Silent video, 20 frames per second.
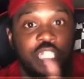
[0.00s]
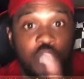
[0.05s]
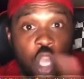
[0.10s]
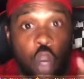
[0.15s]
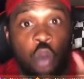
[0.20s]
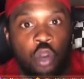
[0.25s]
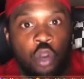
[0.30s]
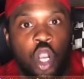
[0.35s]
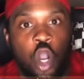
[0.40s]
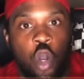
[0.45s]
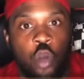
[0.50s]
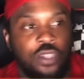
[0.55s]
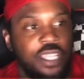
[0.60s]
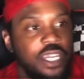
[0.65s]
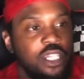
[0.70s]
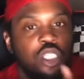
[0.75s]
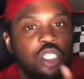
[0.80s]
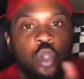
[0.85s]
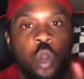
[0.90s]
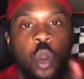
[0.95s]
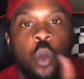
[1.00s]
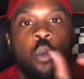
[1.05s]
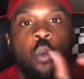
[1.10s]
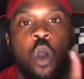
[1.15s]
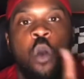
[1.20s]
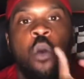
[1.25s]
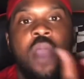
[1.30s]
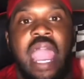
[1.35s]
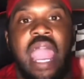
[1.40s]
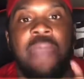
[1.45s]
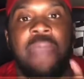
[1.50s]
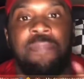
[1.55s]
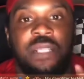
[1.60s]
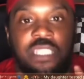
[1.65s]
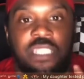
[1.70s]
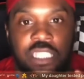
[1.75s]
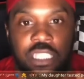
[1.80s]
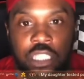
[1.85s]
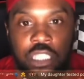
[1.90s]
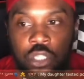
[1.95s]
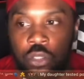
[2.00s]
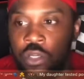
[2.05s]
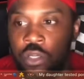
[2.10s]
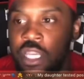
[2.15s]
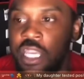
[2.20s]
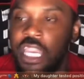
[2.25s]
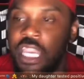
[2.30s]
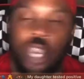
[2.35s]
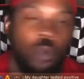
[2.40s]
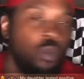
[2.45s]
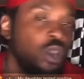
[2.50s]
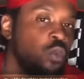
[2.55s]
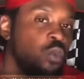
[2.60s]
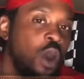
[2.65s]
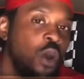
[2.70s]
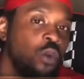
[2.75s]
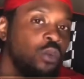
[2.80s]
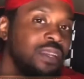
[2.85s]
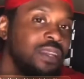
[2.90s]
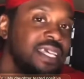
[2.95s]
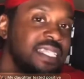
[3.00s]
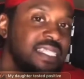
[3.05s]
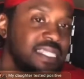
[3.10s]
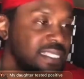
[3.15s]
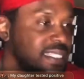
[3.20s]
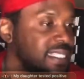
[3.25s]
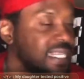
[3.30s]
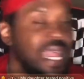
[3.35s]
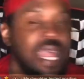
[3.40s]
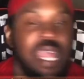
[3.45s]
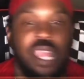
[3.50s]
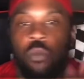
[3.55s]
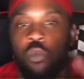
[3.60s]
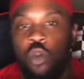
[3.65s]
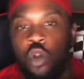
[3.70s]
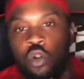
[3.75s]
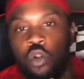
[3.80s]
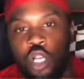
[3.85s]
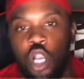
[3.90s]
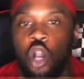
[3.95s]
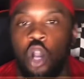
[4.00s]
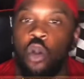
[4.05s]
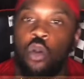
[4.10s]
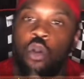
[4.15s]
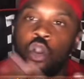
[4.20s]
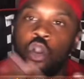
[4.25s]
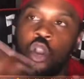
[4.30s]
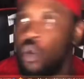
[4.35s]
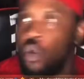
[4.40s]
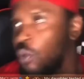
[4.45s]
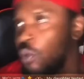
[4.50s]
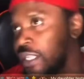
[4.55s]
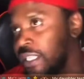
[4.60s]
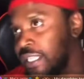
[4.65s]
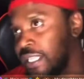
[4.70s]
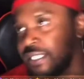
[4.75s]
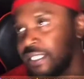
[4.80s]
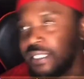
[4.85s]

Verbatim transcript: Don't go there so it won't happen to you. And we won't listen to that and we'll go with this